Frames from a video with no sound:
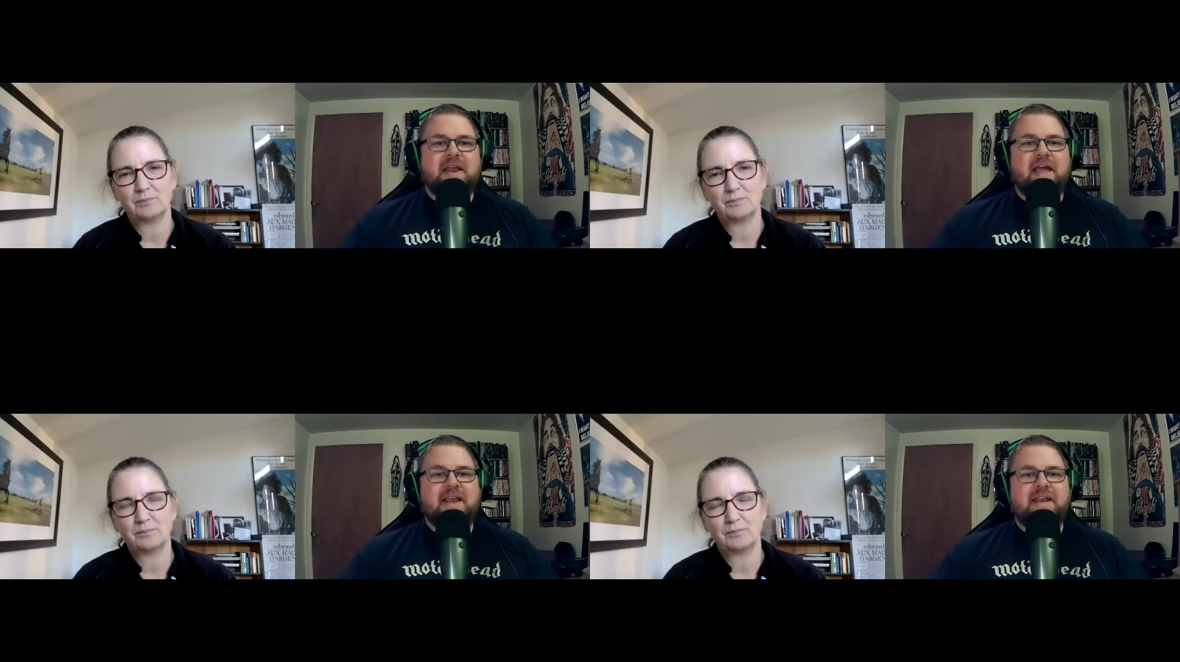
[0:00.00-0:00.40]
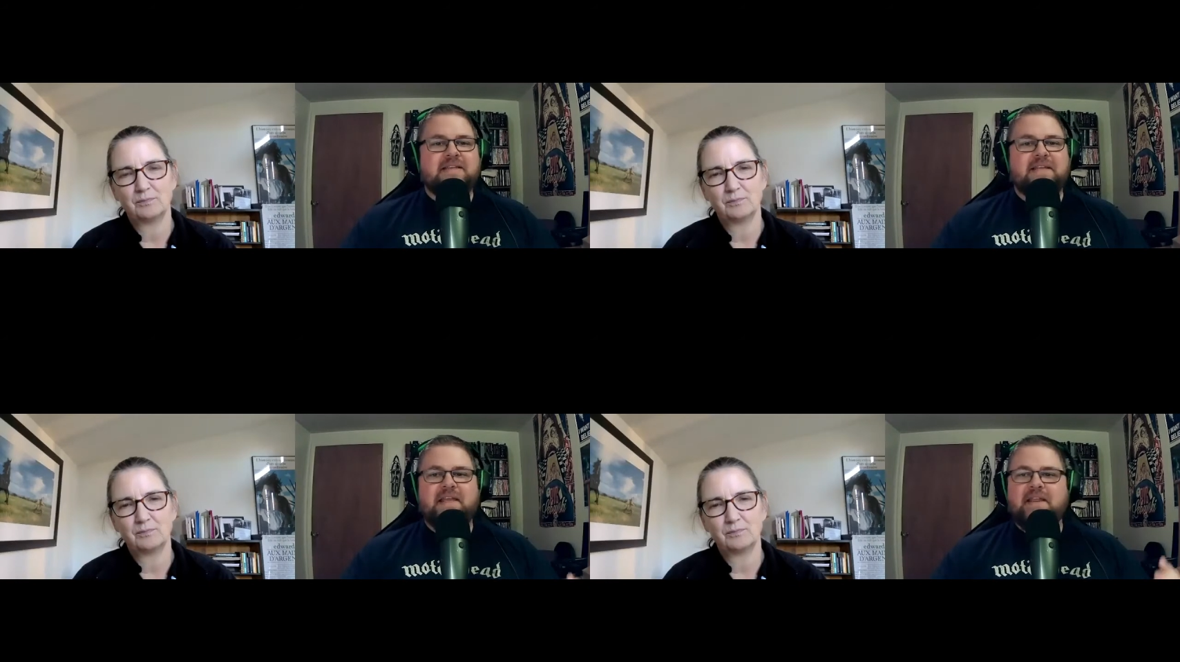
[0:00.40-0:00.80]
Speaker 1: the
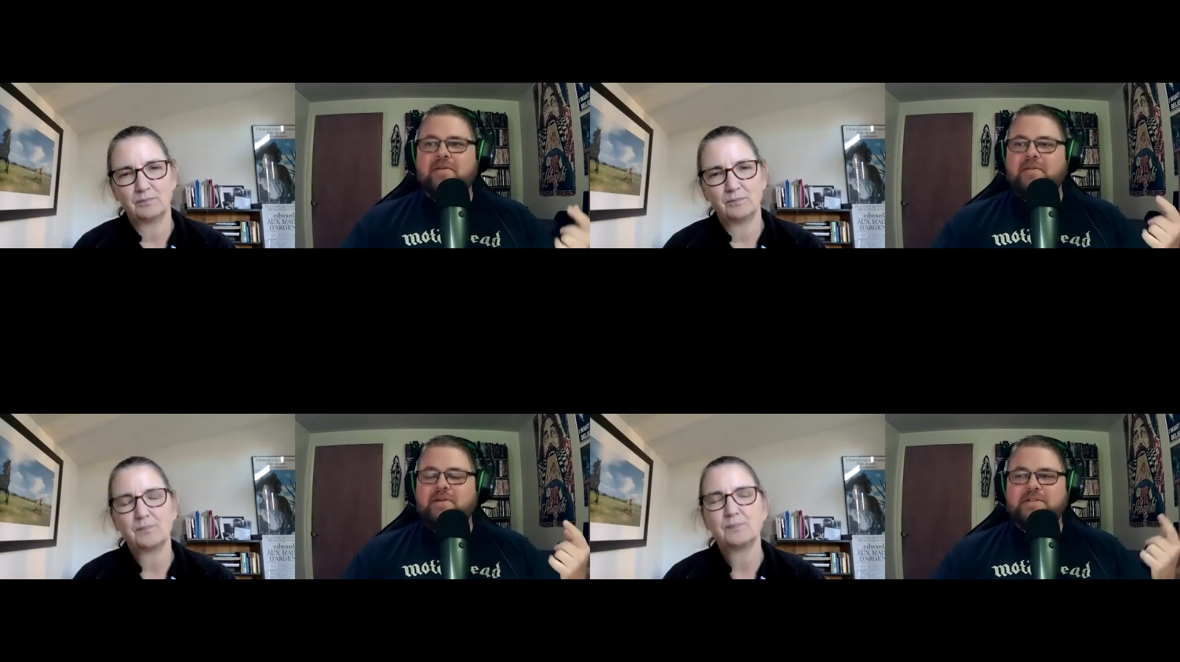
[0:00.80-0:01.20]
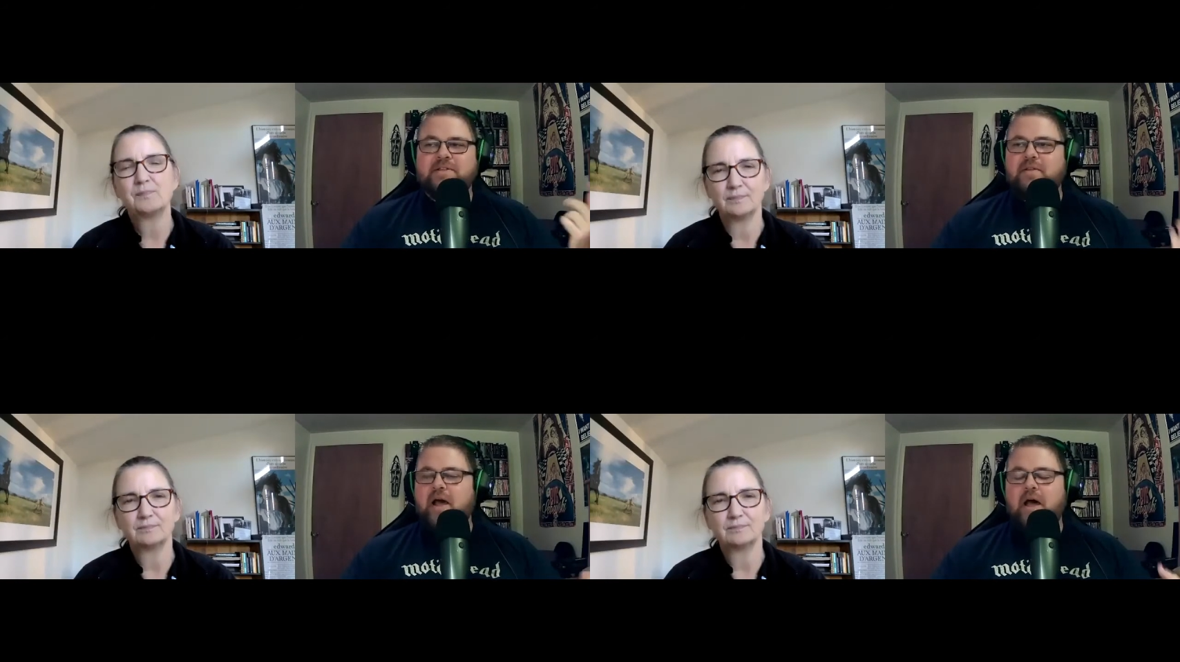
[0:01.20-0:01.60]
90s like you know there's
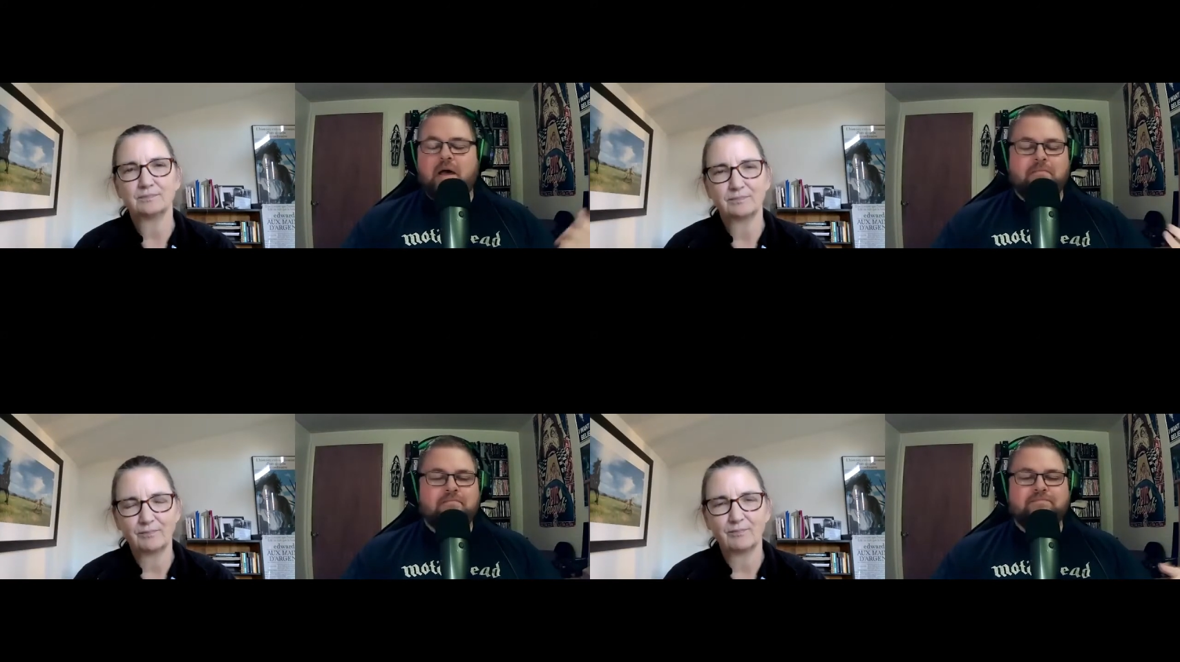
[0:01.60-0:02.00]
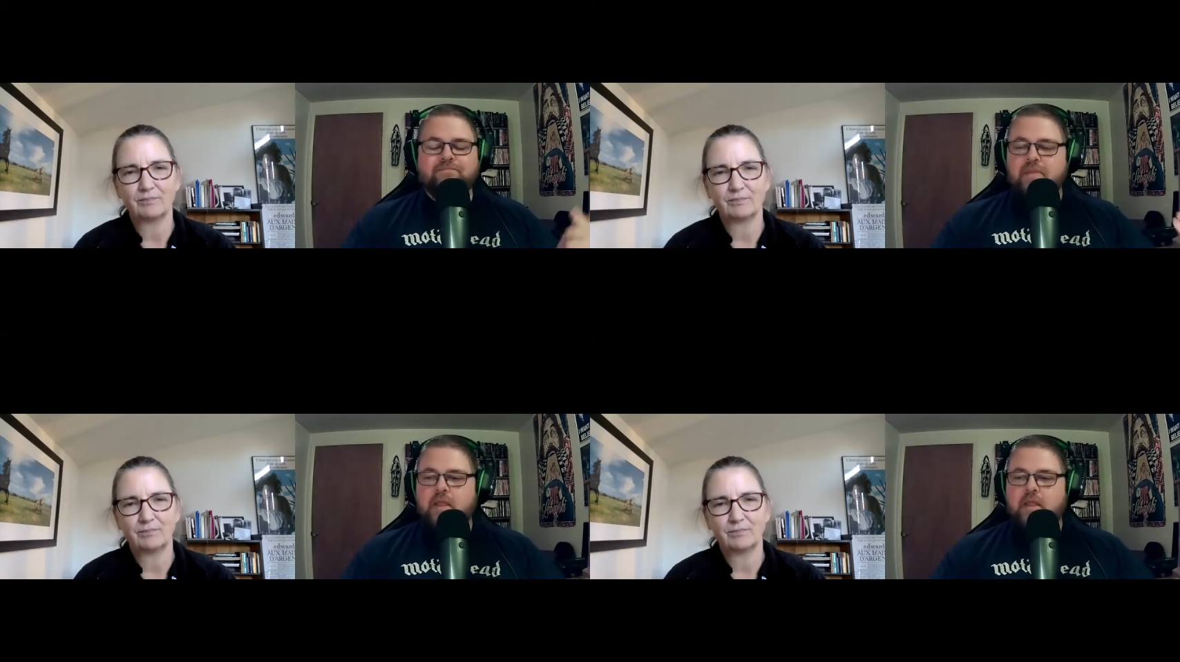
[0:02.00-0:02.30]
um